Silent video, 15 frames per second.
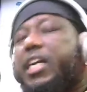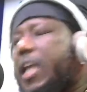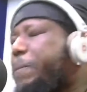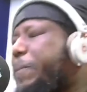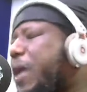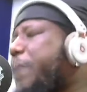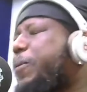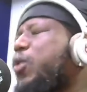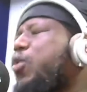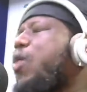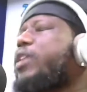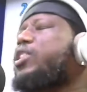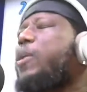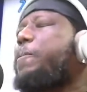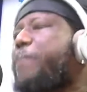The people
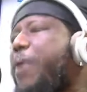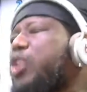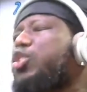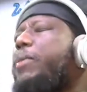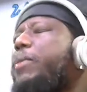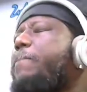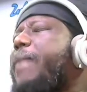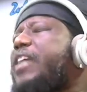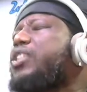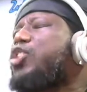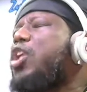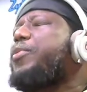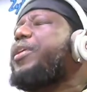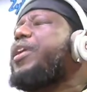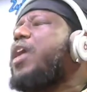who are supposed to be
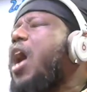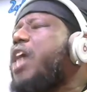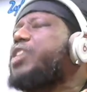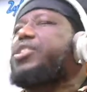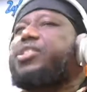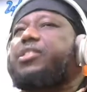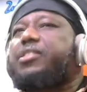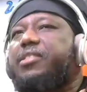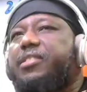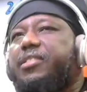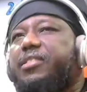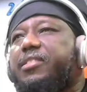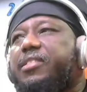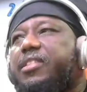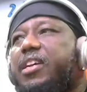mentoring us
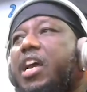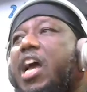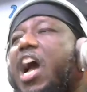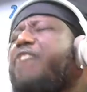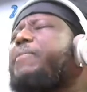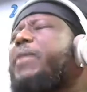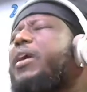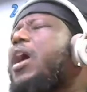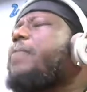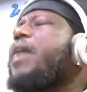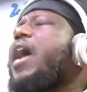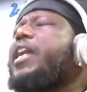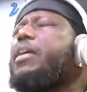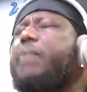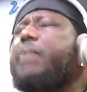have become
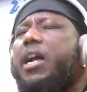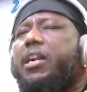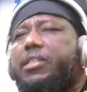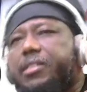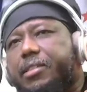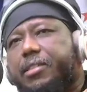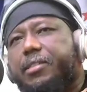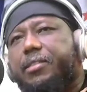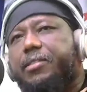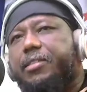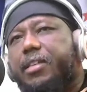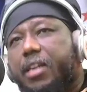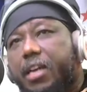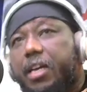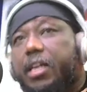animals.
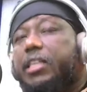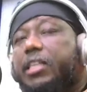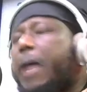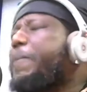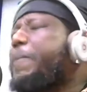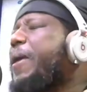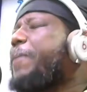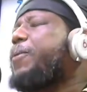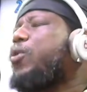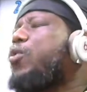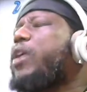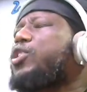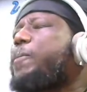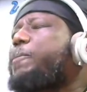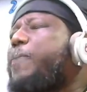The people who
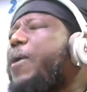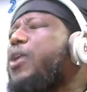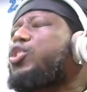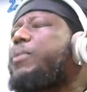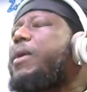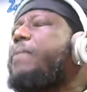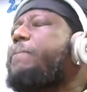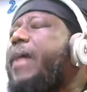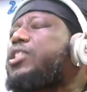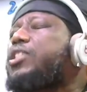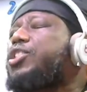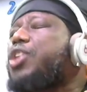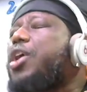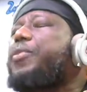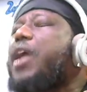are supposed to be
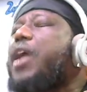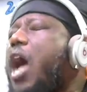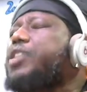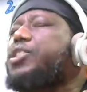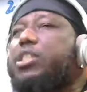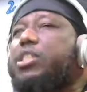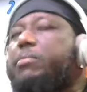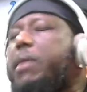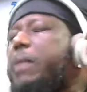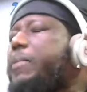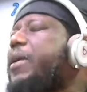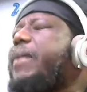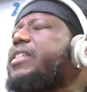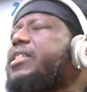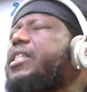mentoring us, my
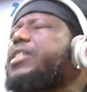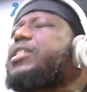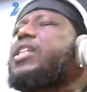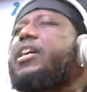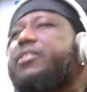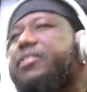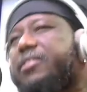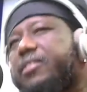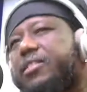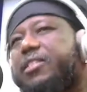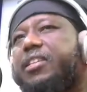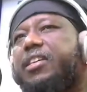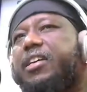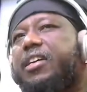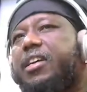brother, my sister,
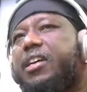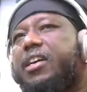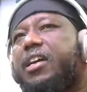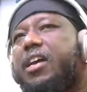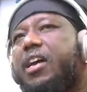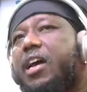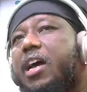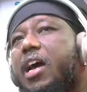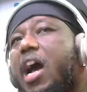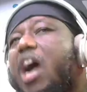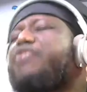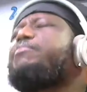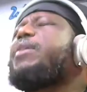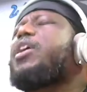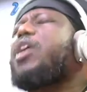
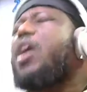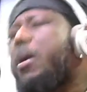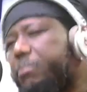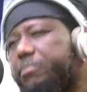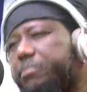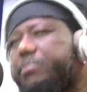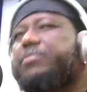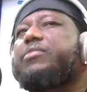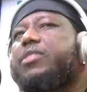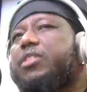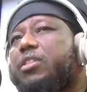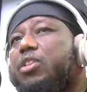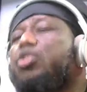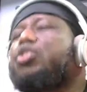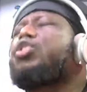have become
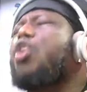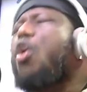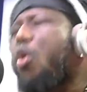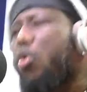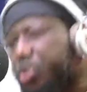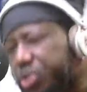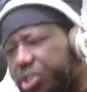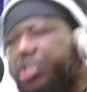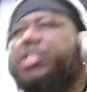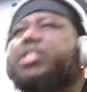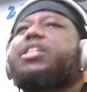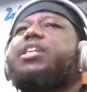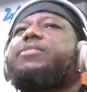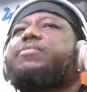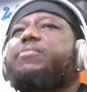
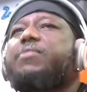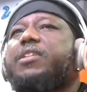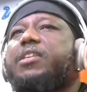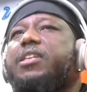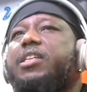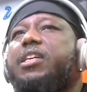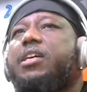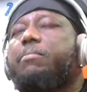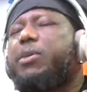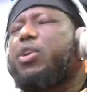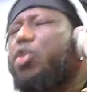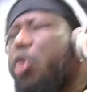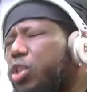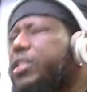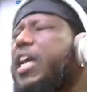dogs,
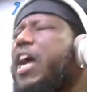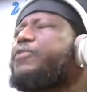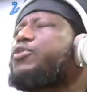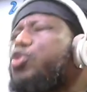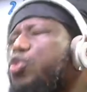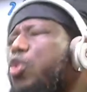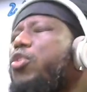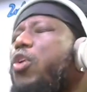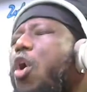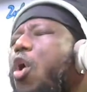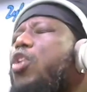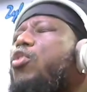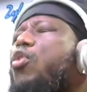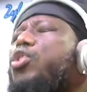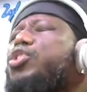because they have thrown
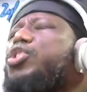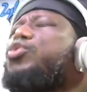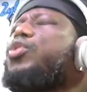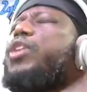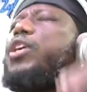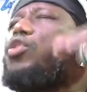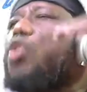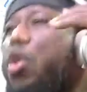all caution to the